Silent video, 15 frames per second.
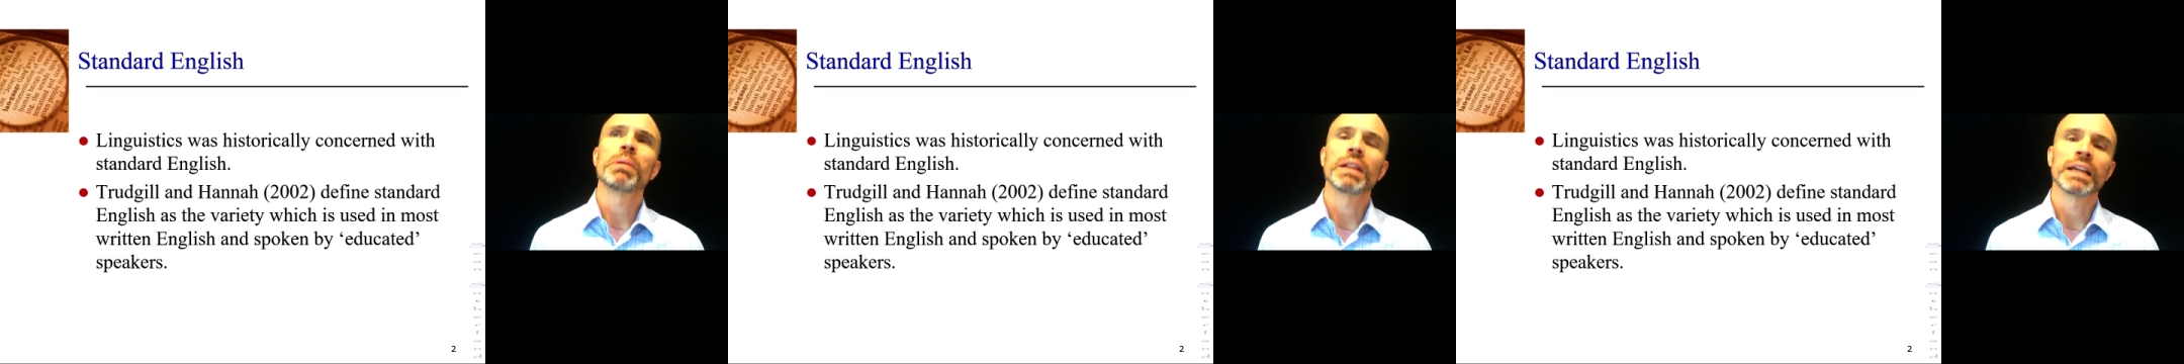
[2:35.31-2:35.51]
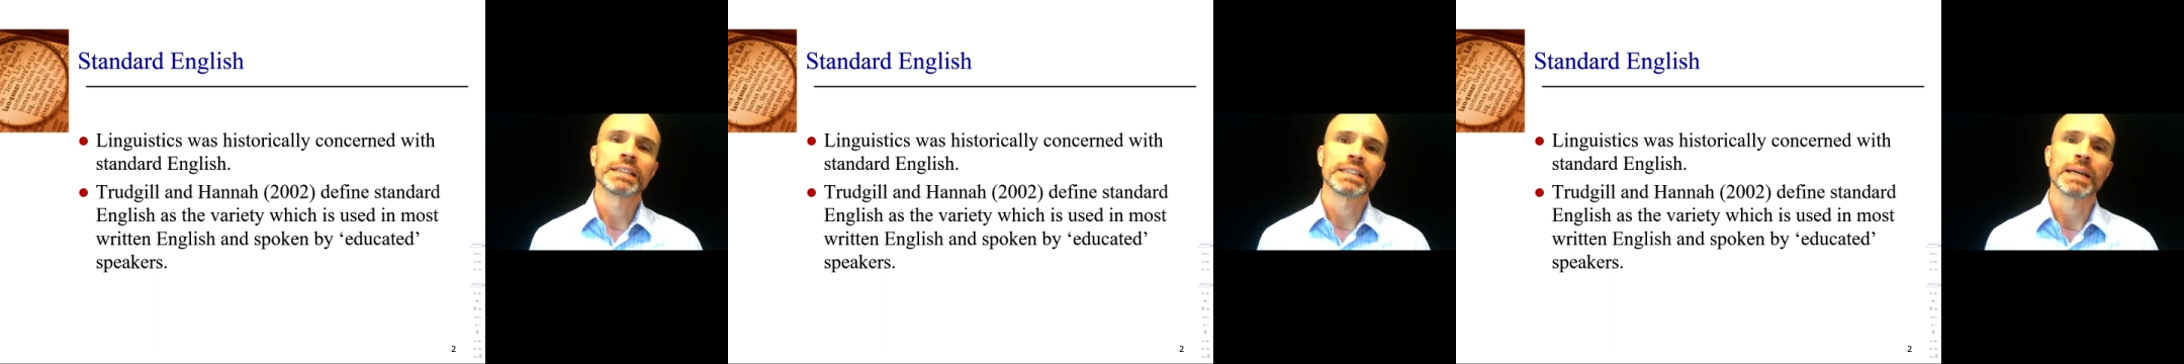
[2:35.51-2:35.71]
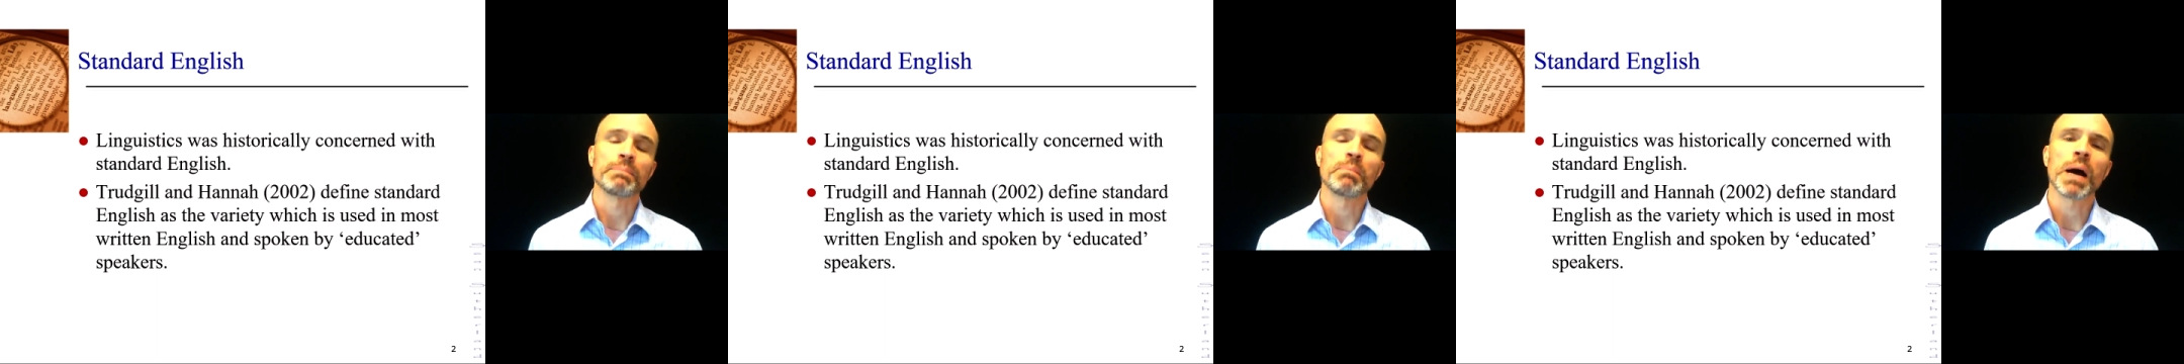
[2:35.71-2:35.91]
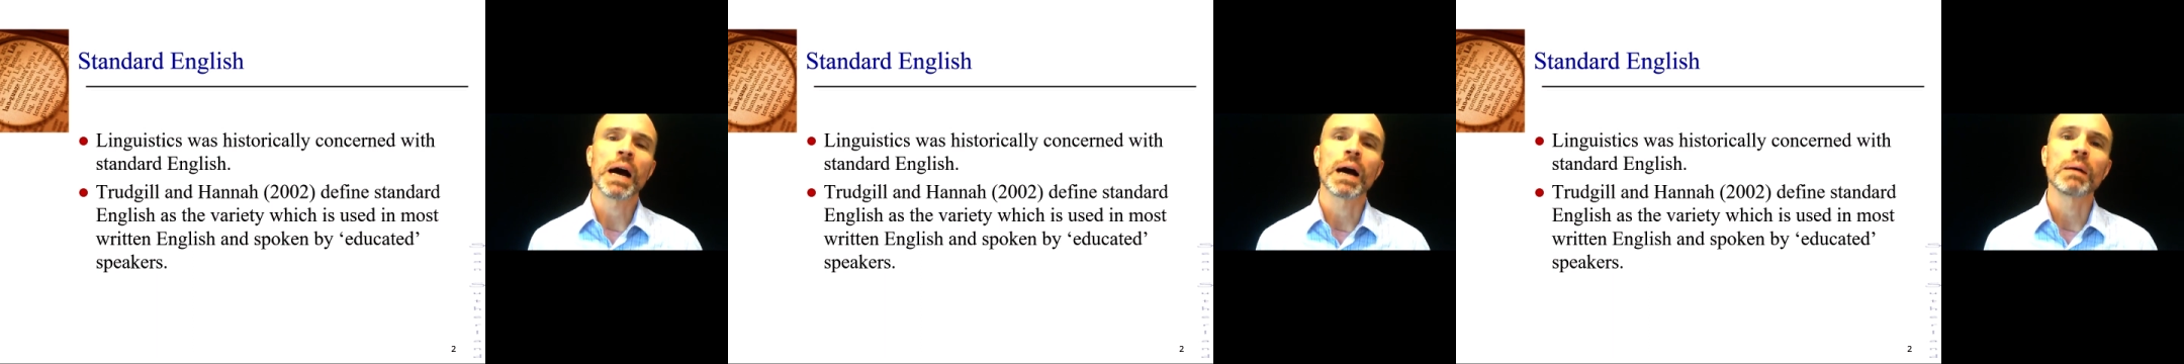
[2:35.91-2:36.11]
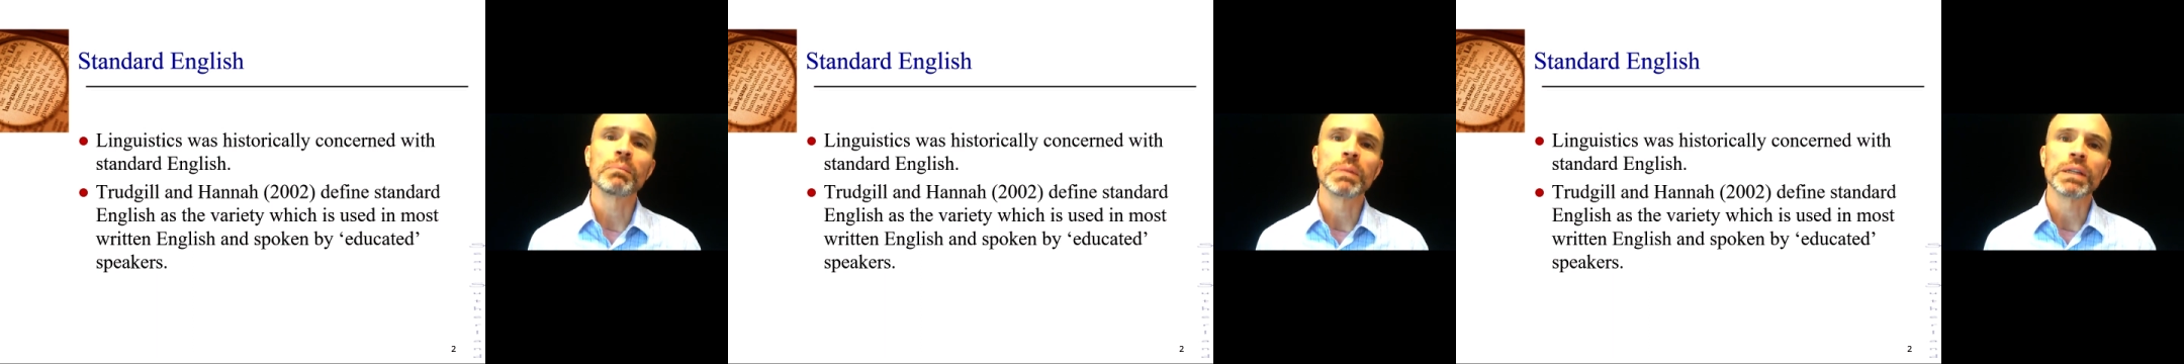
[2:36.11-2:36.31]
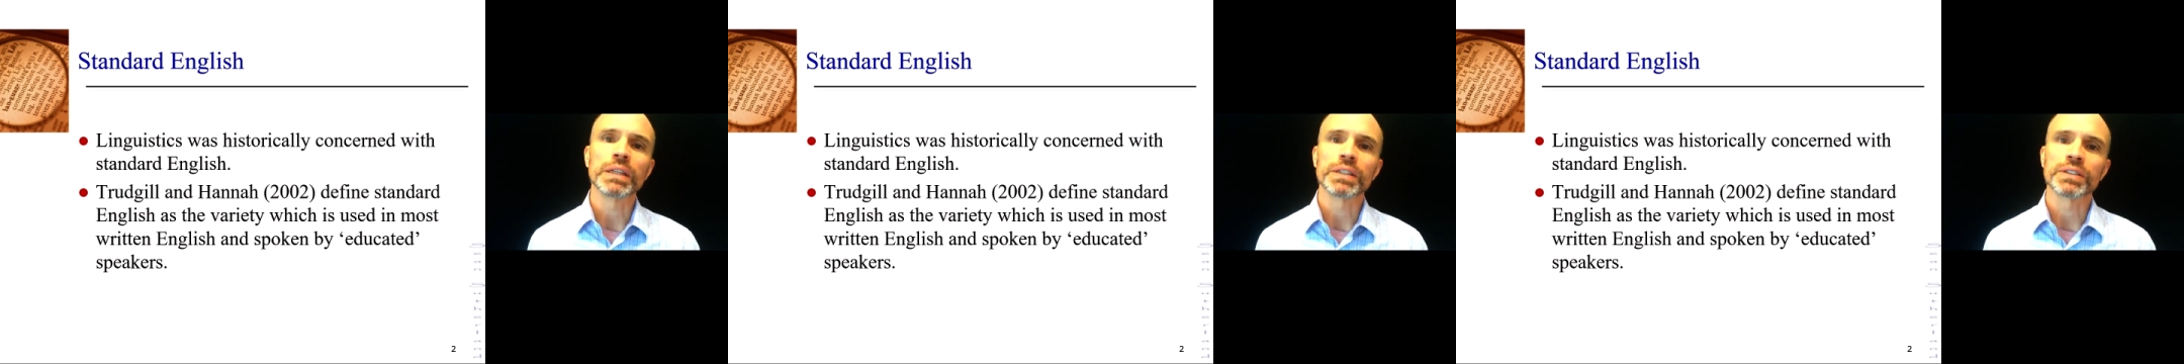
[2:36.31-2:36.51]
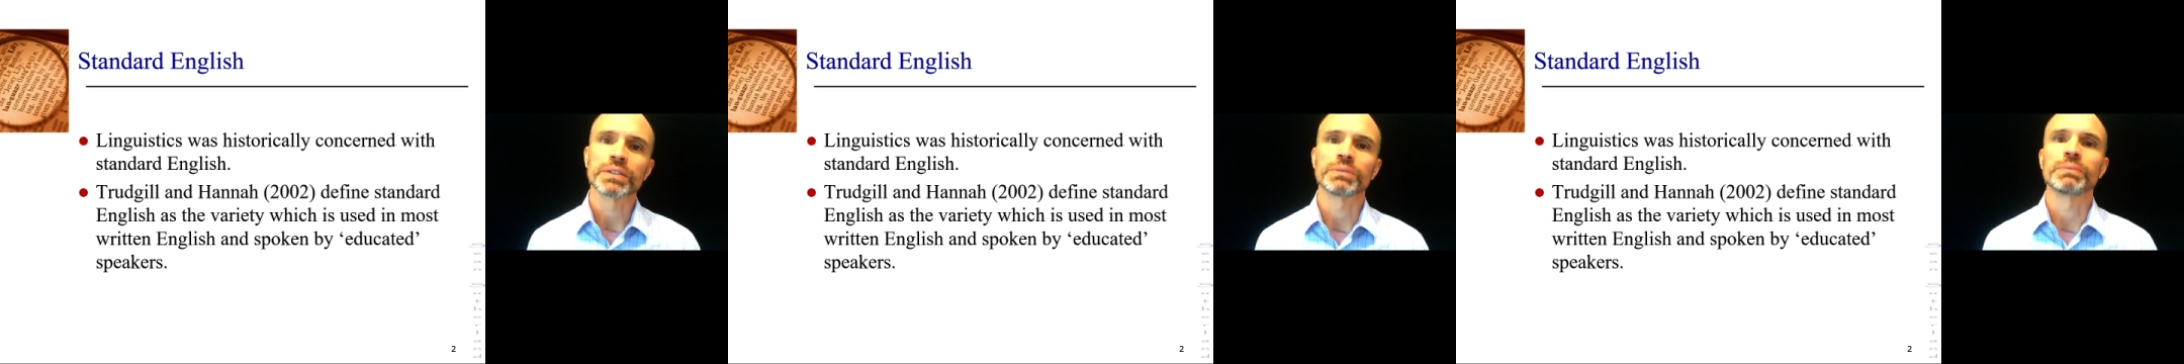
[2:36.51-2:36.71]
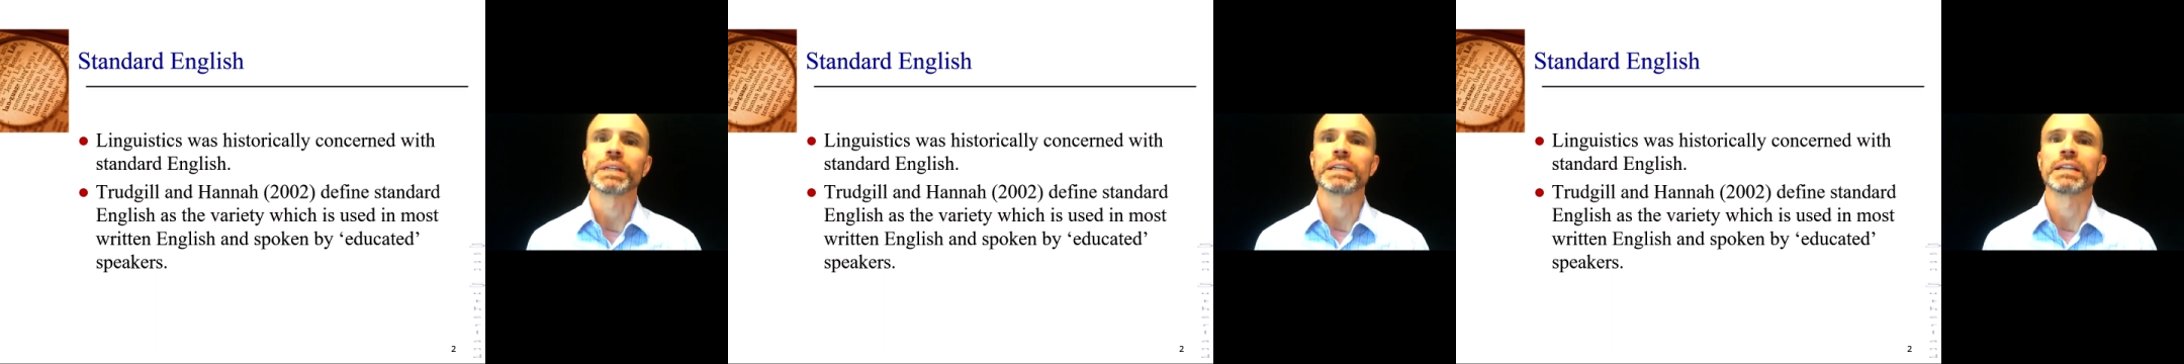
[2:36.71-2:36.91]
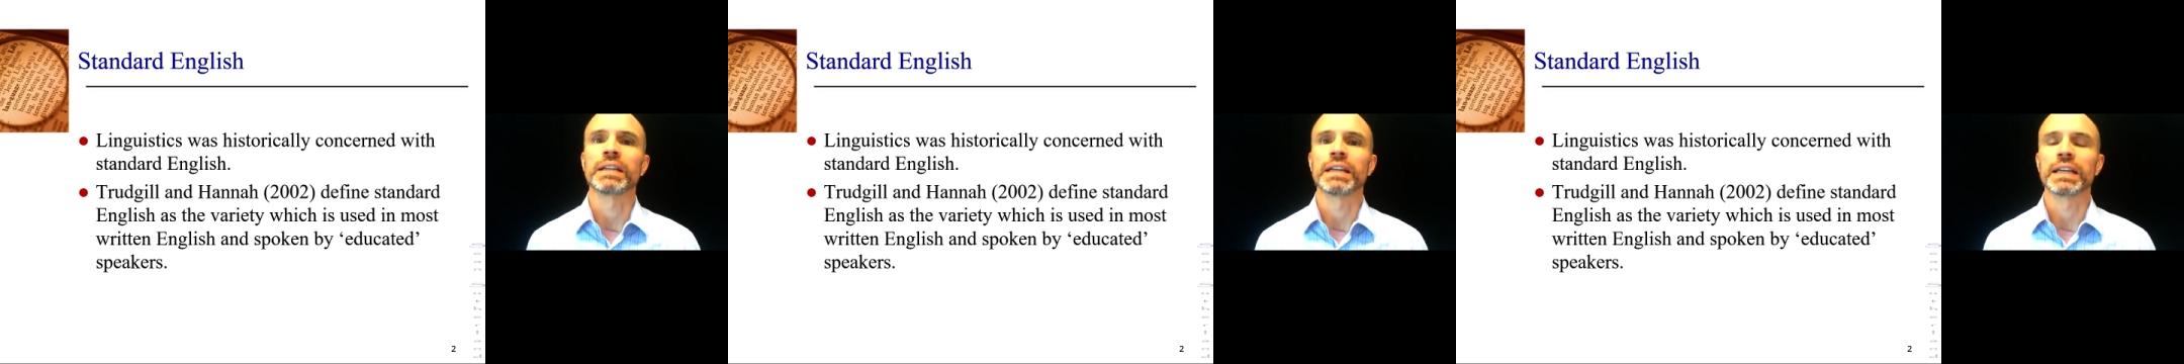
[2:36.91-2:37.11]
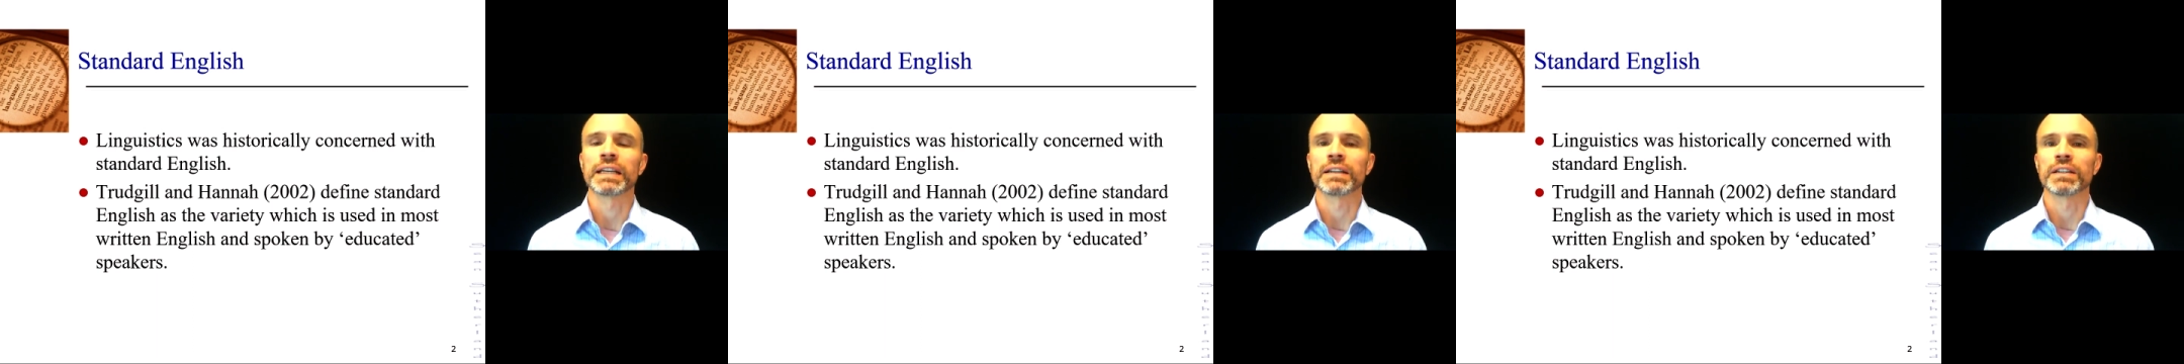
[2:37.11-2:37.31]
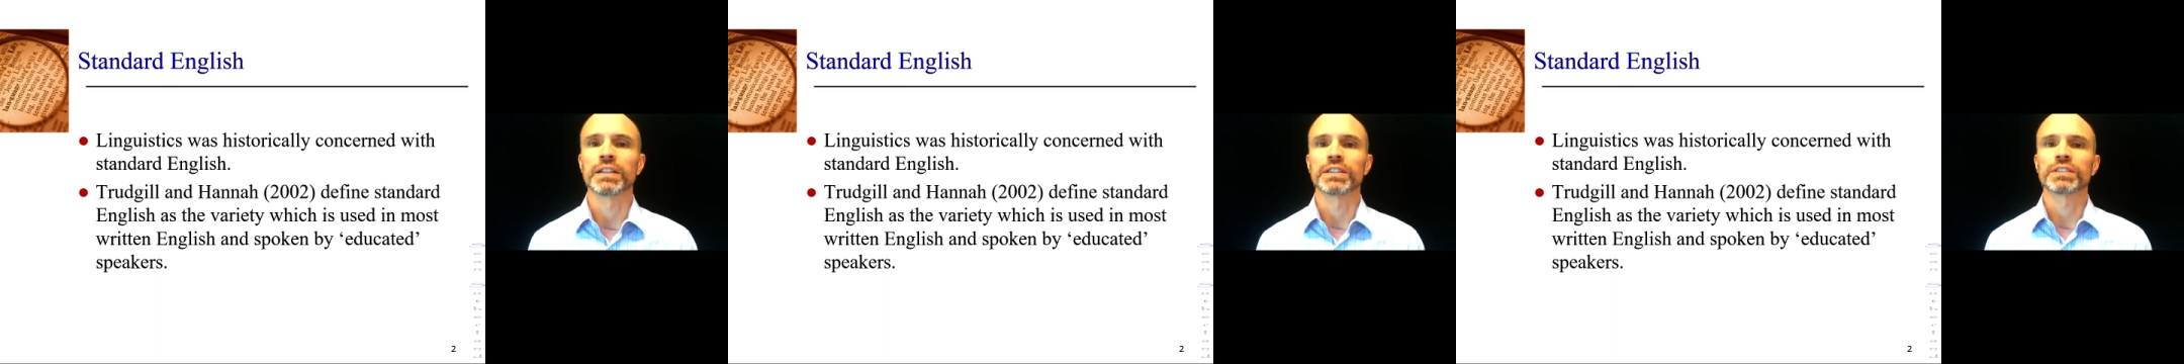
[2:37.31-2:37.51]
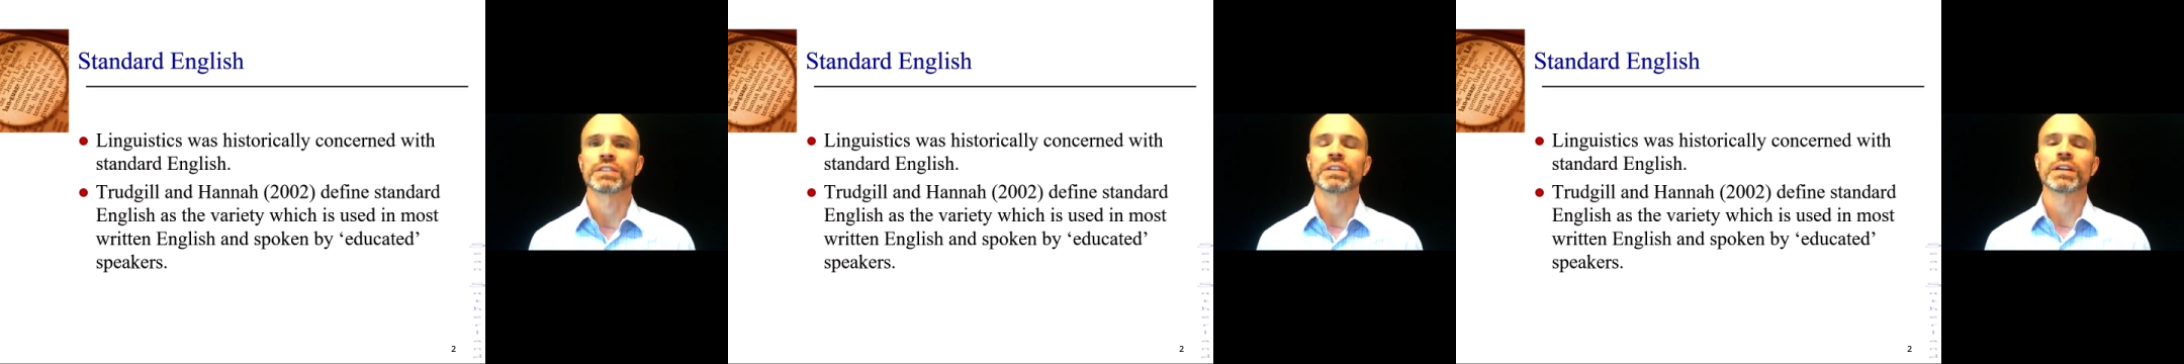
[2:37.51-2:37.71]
let's say, published written English.